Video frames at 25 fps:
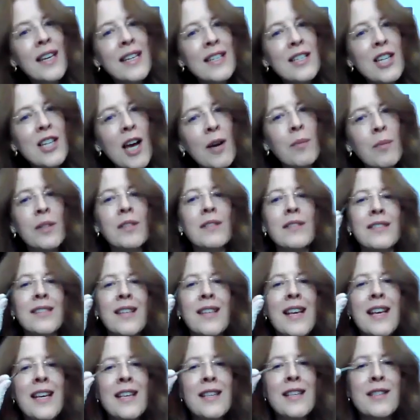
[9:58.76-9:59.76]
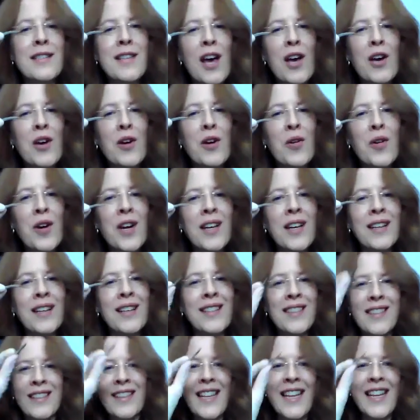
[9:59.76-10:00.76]
In chapels. So
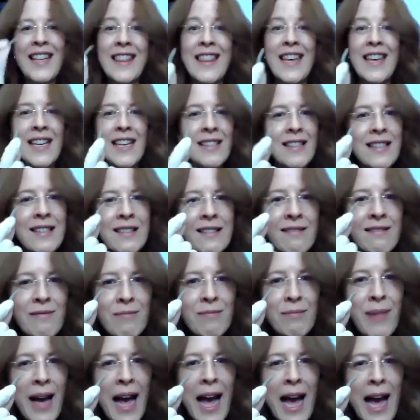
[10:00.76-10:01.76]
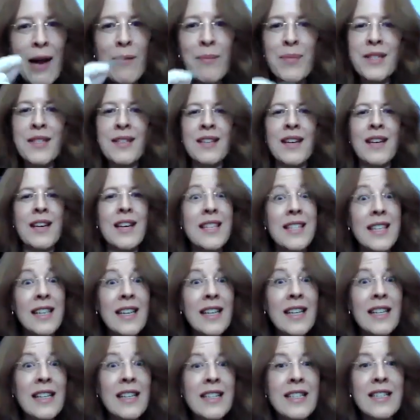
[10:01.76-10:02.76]
this perhaps is a
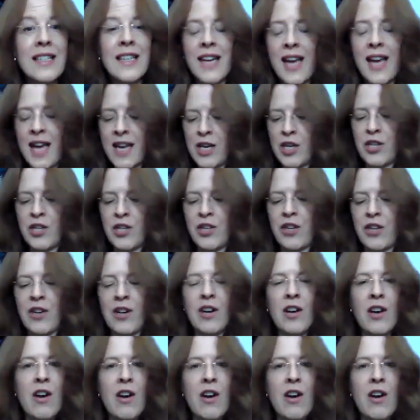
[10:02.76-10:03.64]
little indication